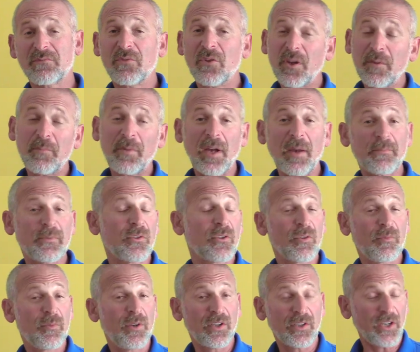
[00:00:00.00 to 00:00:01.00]
very
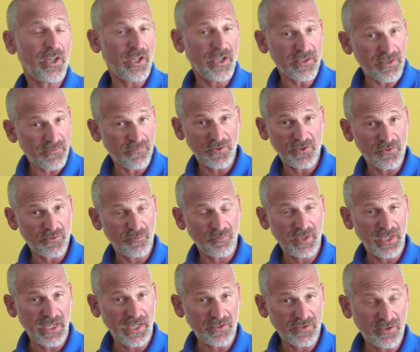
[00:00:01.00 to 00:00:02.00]
popular among ice
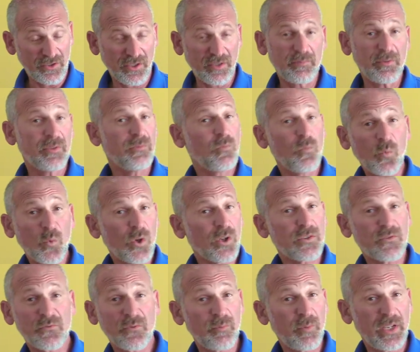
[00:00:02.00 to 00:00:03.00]
fishermen, actually, but
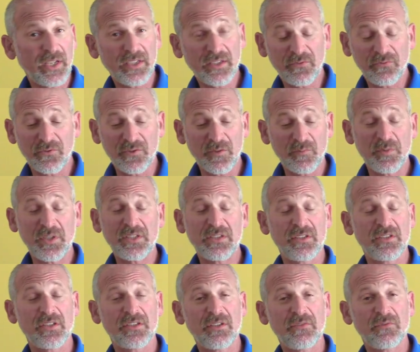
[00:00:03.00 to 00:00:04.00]
works for many different
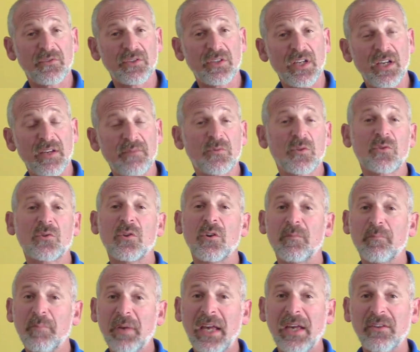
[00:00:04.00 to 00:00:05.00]
species at different times, is
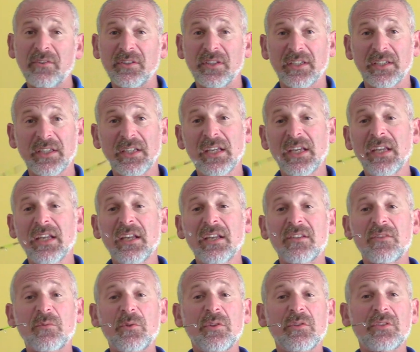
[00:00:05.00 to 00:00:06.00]
called pounding.
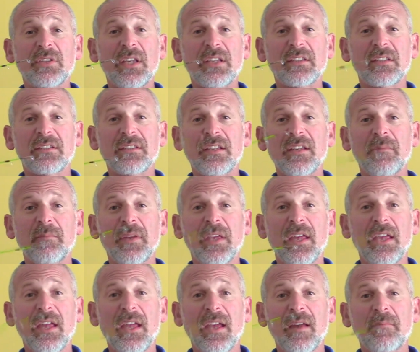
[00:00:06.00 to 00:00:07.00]
It's where you take the tip
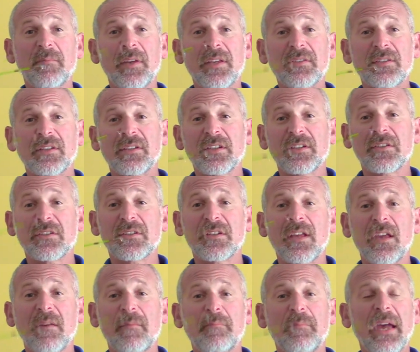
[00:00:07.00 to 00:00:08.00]
and basically
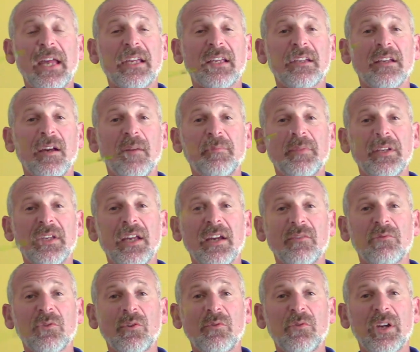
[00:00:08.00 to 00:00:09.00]
just bang it up and
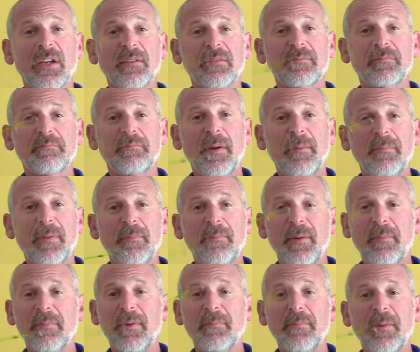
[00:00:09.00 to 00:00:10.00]
down real quick. Pop, pop,
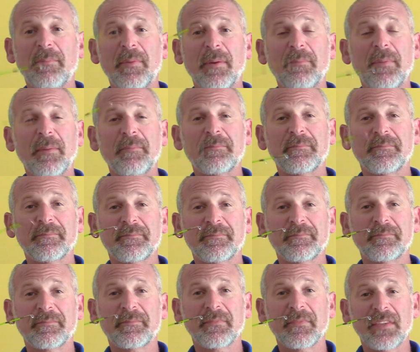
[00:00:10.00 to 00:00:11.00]
pop, pop, pop, pop, pop.
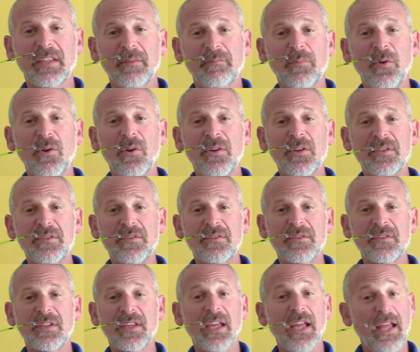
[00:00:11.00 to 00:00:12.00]
Then
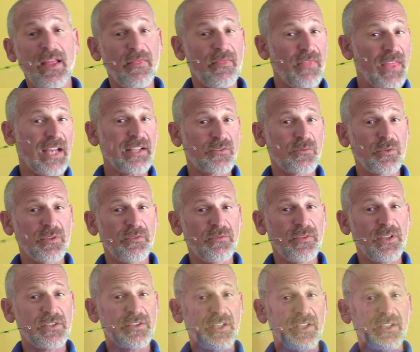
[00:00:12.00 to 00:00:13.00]
pause, and that's when the fish